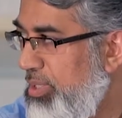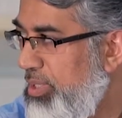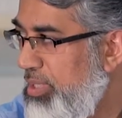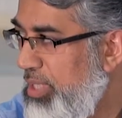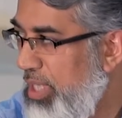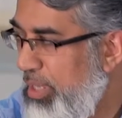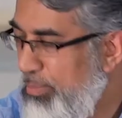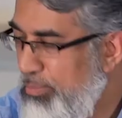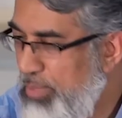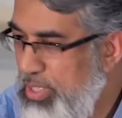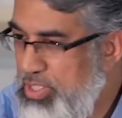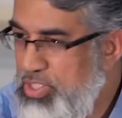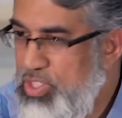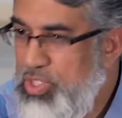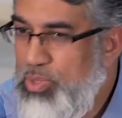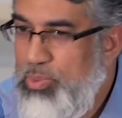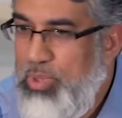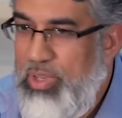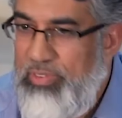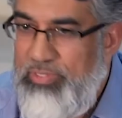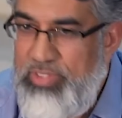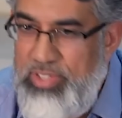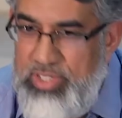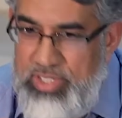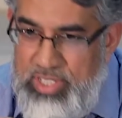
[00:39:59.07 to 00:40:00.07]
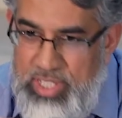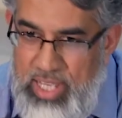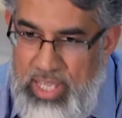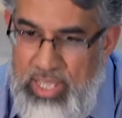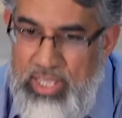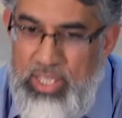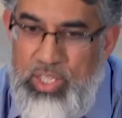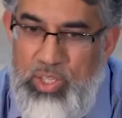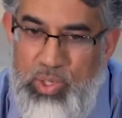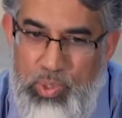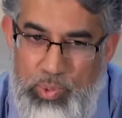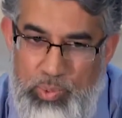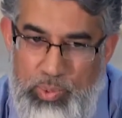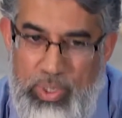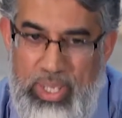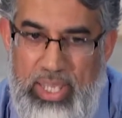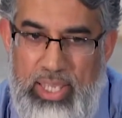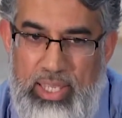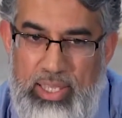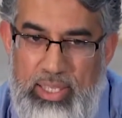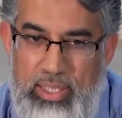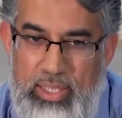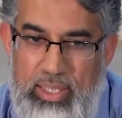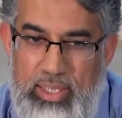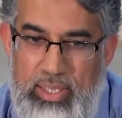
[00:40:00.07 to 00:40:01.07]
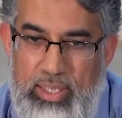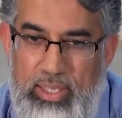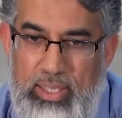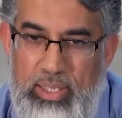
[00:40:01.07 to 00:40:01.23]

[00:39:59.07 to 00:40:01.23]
That means you have set your way